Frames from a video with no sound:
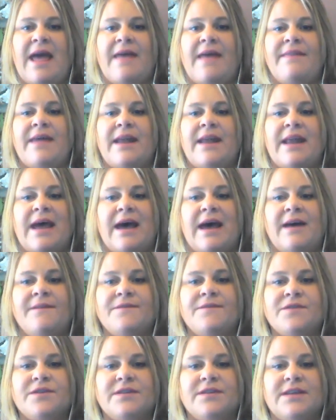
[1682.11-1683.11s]
And then
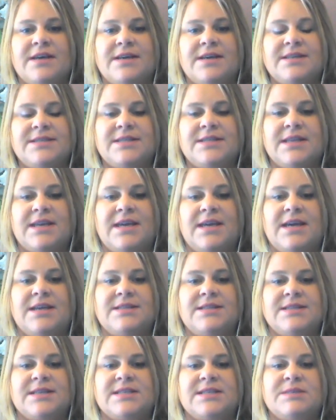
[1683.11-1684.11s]
after this, the
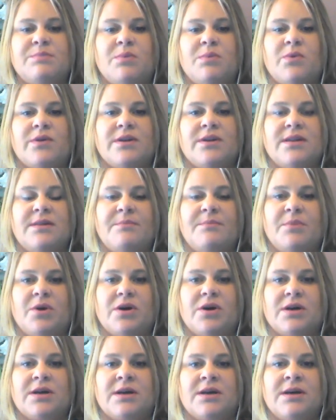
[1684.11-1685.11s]
kids explored the
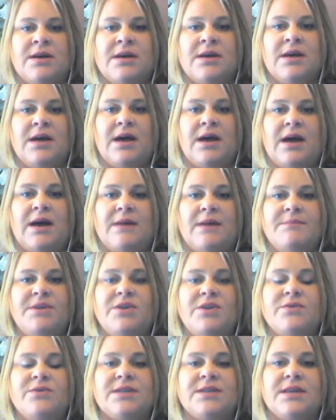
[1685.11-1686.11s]
book
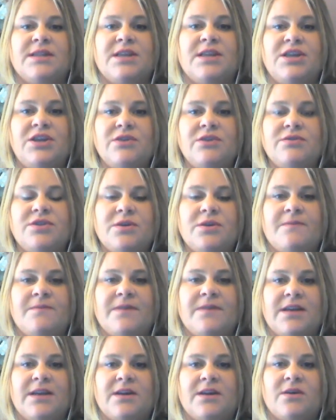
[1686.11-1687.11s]
using the YouTube
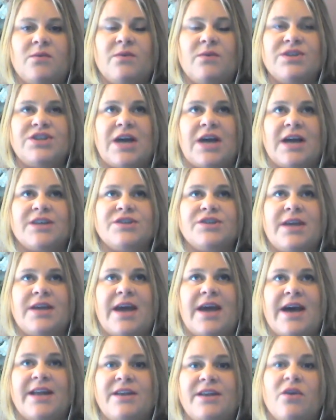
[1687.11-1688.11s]
video, which actually
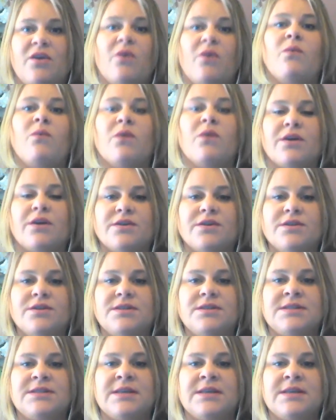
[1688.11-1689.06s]
had no words